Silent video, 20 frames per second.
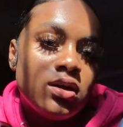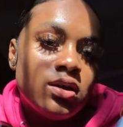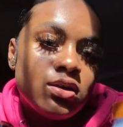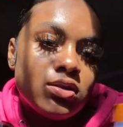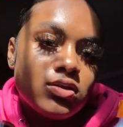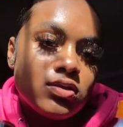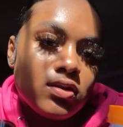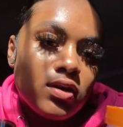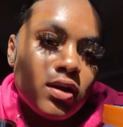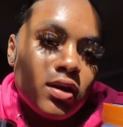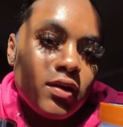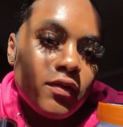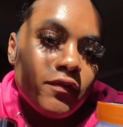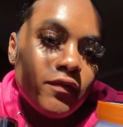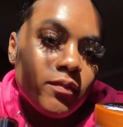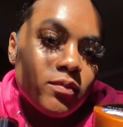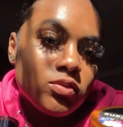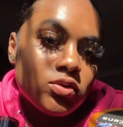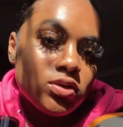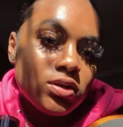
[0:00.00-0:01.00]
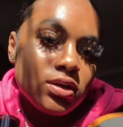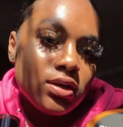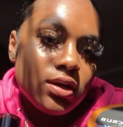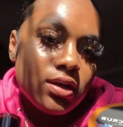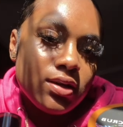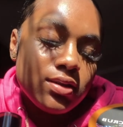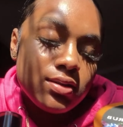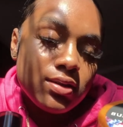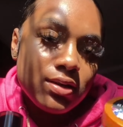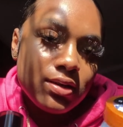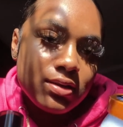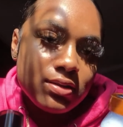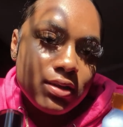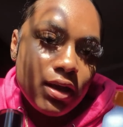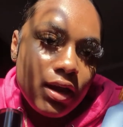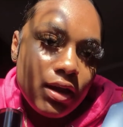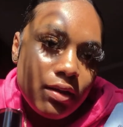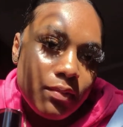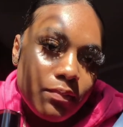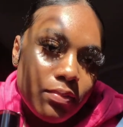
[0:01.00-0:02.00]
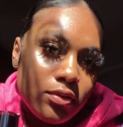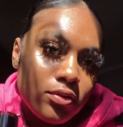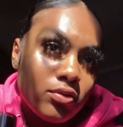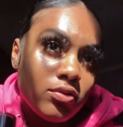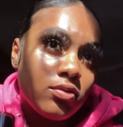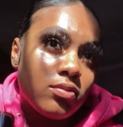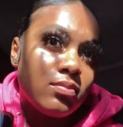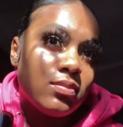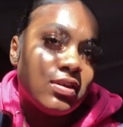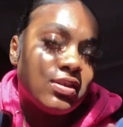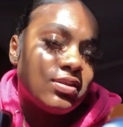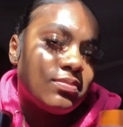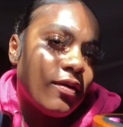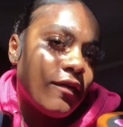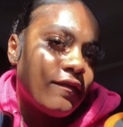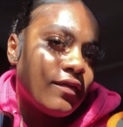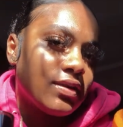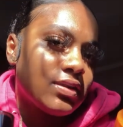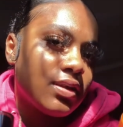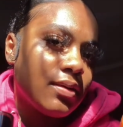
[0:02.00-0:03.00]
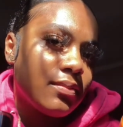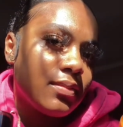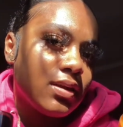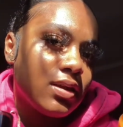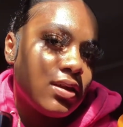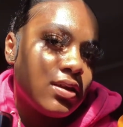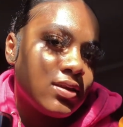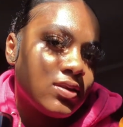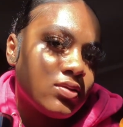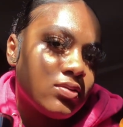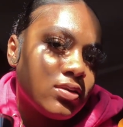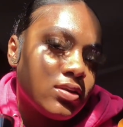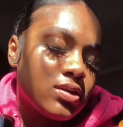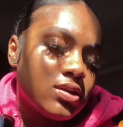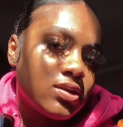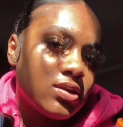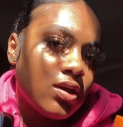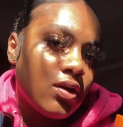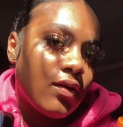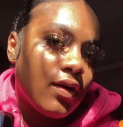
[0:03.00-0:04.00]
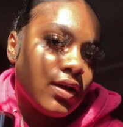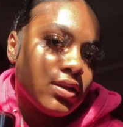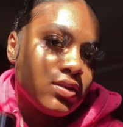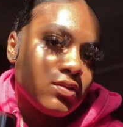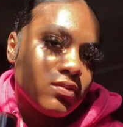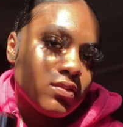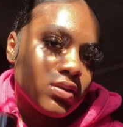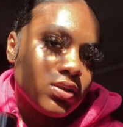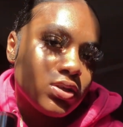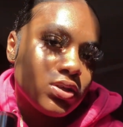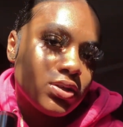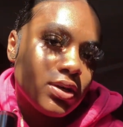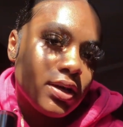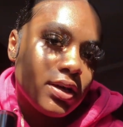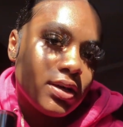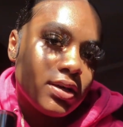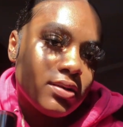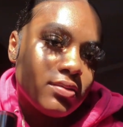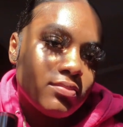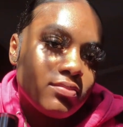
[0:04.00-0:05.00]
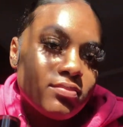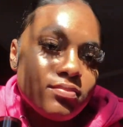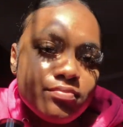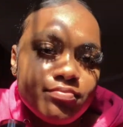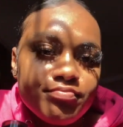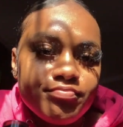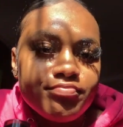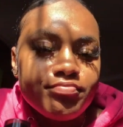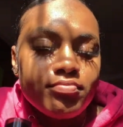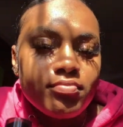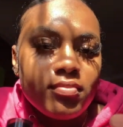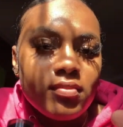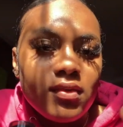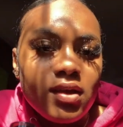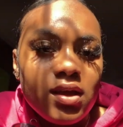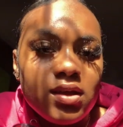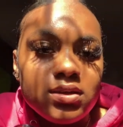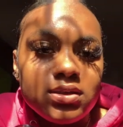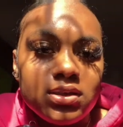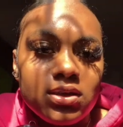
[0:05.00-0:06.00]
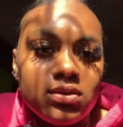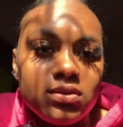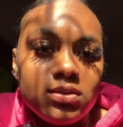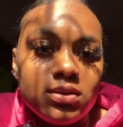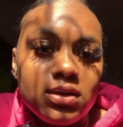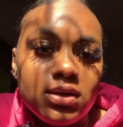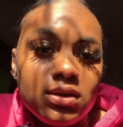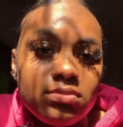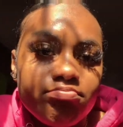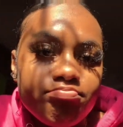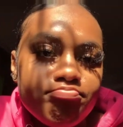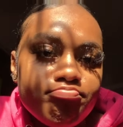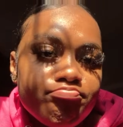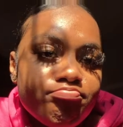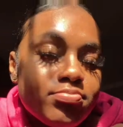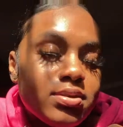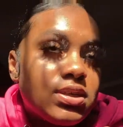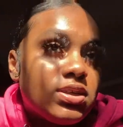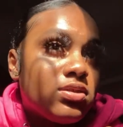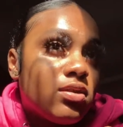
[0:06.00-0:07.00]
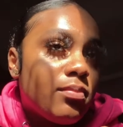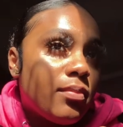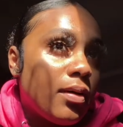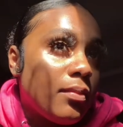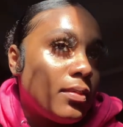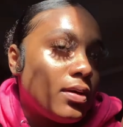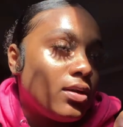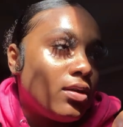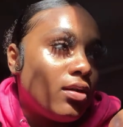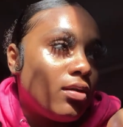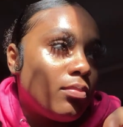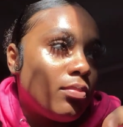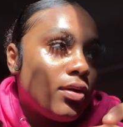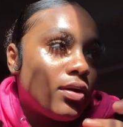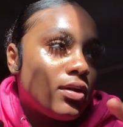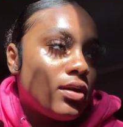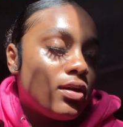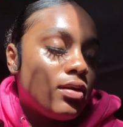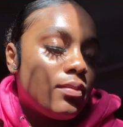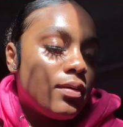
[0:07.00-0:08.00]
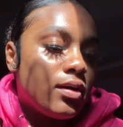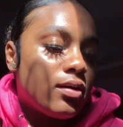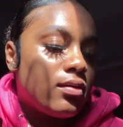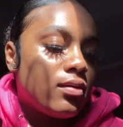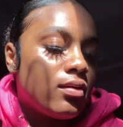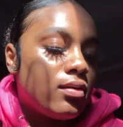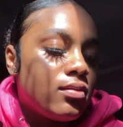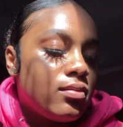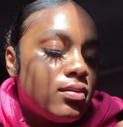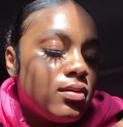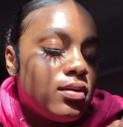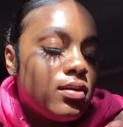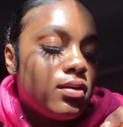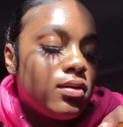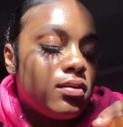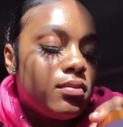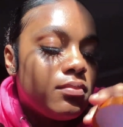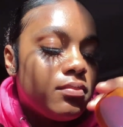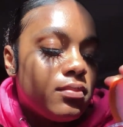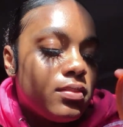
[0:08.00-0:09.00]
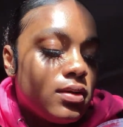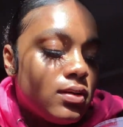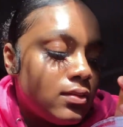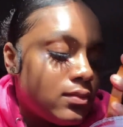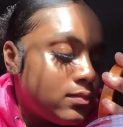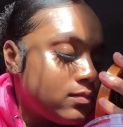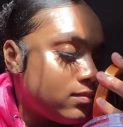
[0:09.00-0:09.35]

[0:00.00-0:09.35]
scrub from Tree Hut, the Exotic Bloom. This is my first time getting this one, so I just wanted to try it. So yeah, please don't mind my dog barking in the background. But